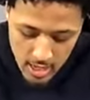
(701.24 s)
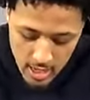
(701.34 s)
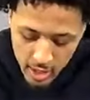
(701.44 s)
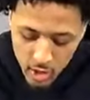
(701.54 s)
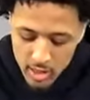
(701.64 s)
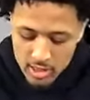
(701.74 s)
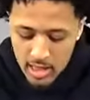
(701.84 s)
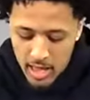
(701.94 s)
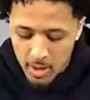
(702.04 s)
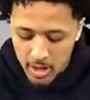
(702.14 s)
I know there's a
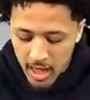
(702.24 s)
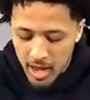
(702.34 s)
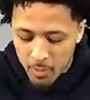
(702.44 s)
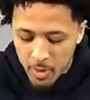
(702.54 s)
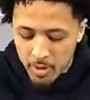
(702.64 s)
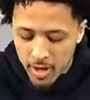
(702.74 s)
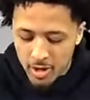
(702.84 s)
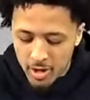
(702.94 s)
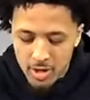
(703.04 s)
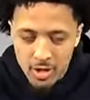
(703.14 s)
lot of people that
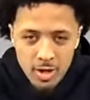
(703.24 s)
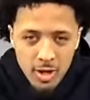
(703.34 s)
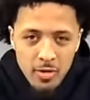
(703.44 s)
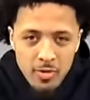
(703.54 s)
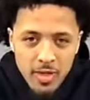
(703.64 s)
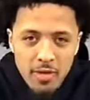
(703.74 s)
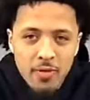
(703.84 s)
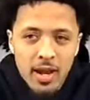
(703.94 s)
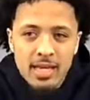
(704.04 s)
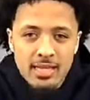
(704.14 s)
are, you know, they
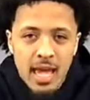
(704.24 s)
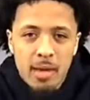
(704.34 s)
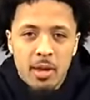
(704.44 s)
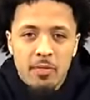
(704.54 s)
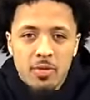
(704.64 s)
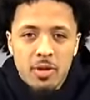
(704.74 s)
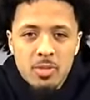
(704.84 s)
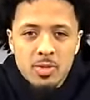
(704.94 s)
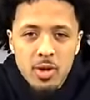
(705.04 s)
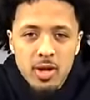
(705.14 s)
feel like it's game day for them
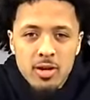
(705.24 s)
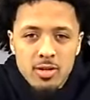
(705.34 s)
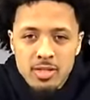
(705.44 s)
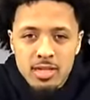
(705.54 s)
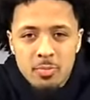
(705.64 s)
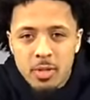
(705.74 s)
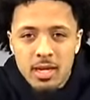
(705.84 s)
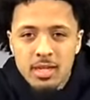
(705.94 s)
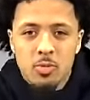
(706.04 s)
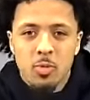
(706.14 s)
as well, just
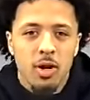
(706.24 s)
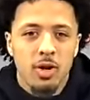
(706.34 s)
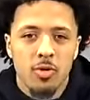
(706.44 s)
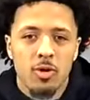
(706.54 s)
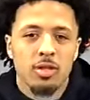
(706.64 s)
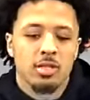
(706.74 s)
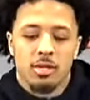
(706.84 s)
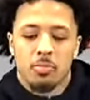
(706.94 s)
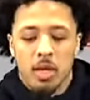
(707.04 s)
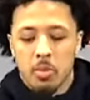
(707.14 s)
because we wear the orange
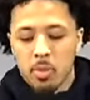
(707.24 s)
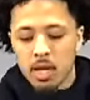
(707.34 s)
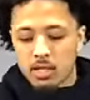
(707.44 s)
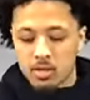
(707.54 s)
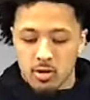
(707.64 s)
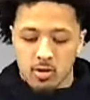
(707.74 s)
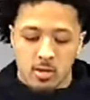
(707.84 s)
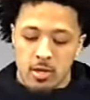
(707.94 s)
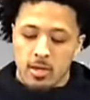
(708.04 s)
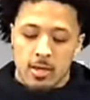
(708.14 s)
and black. So,
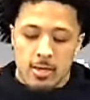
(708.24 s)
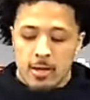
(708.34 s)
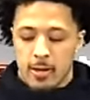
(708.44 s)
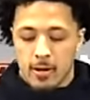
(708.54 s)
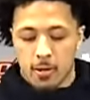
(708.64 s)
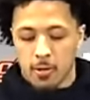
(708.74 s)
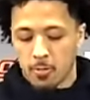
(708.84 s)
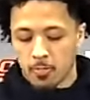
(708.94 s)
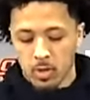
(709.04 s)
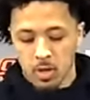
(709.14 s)

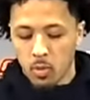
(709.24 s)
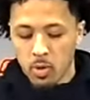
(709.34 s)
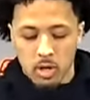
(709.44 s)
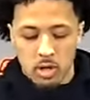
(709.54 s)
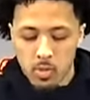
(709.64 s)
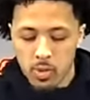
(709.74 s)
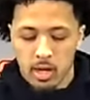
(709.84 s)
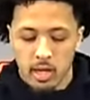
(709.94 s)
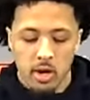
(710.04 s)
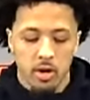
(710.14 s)
you know, we're going to go in
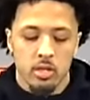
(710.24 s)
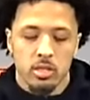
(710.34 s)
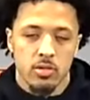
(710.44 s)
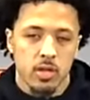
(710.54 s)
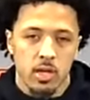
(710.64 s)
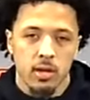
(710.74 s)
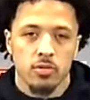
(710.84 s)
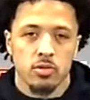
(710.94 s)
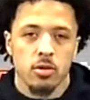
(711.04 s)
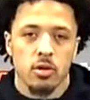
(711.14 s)
and carry ourselves like that for
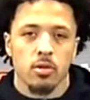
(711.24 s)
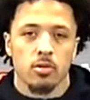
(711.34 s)
sure.